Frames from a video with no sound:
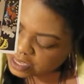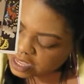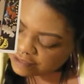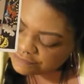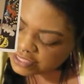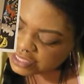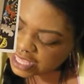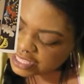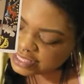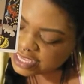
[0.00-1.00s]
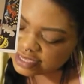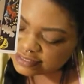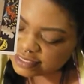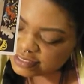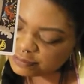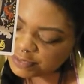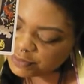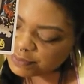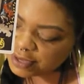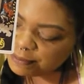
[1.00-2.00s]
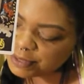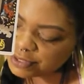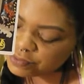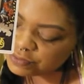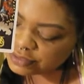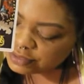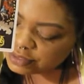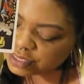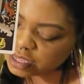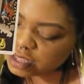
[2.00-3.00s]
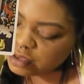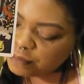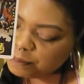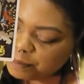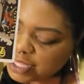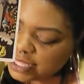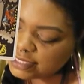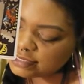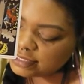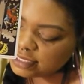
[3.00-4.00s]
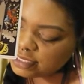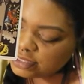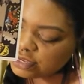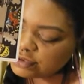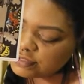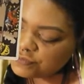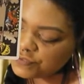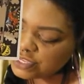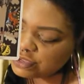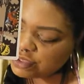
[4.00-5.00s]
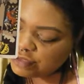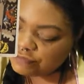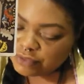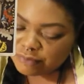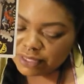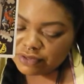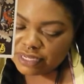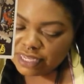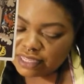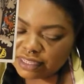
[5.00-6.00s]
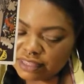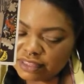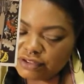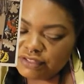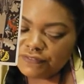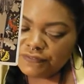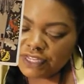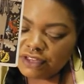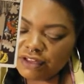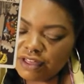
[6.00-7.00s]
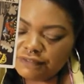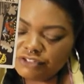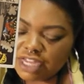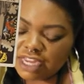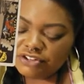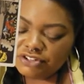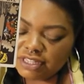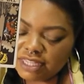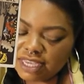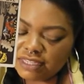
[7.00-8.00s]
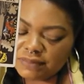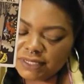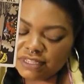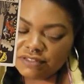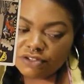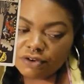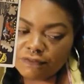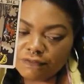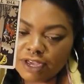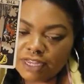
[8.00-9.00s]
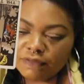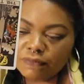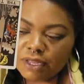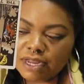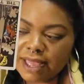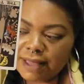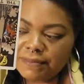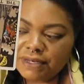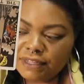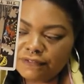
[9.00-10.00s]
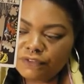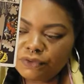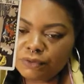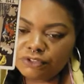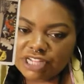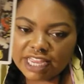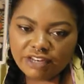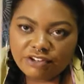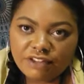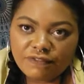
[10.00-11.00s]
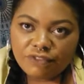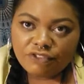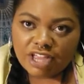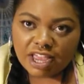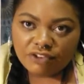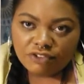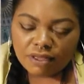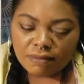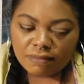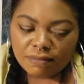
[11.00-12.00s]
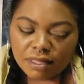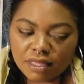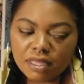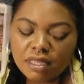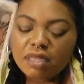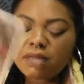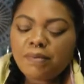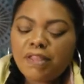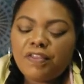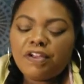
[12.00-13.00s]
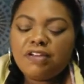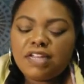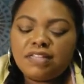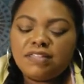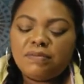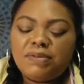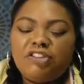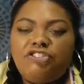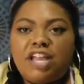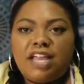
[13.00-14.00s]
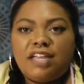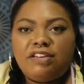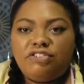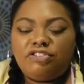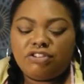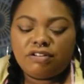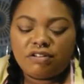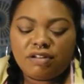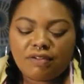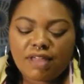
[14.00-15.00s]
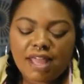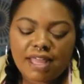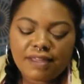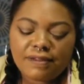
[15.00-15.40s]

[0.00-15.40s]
I feel like things need to be rebuilt, but there is fear of rebuilding. There's fear of changing things because you're afraid of what'll happen if you will change if you change them. But there needs to be change, okay?